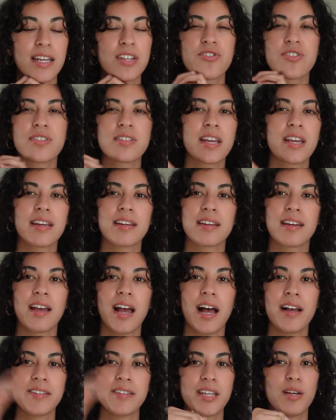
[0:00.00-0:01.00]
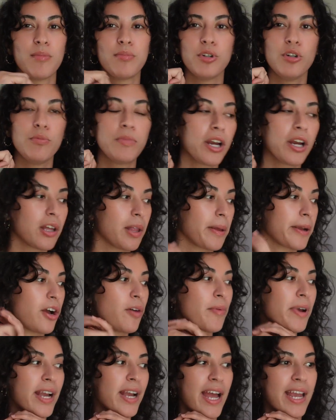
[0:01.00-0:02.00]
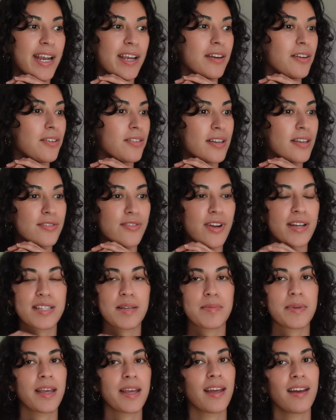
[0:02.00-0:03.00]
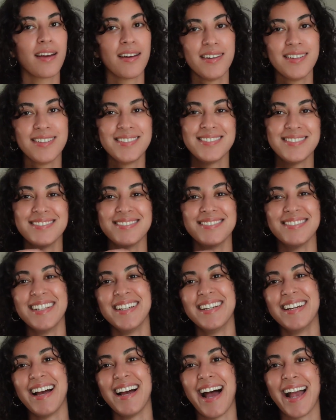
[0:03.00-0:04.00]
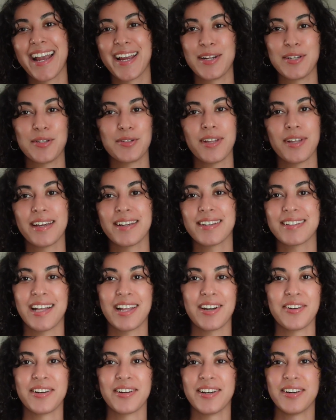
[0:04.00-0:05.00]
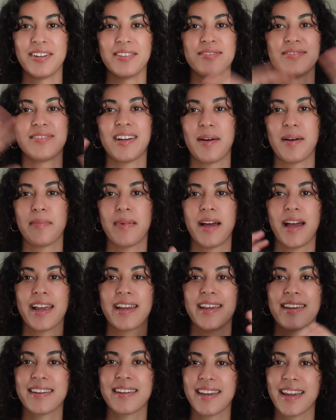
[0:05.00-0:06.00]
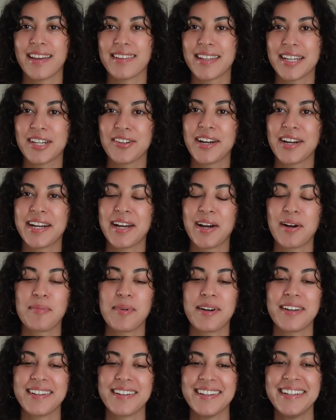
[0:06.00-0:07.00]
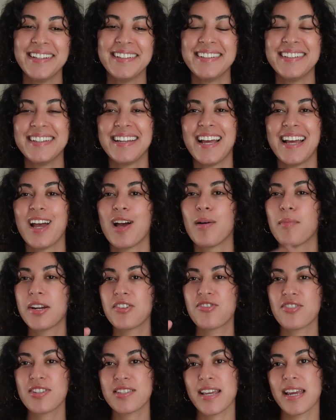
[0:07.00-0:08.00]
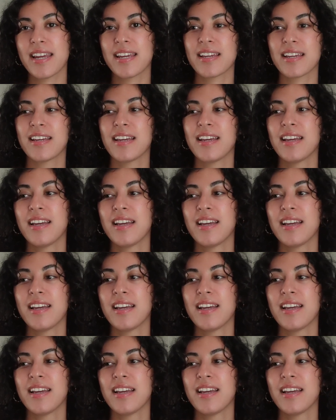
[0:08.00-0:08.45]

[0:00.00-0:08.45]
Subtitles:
It's just like, I'll see a blueberry, I'm like, oh my god, I could do this recipe. I could do like, I don't know, I can't think right now, but it's just like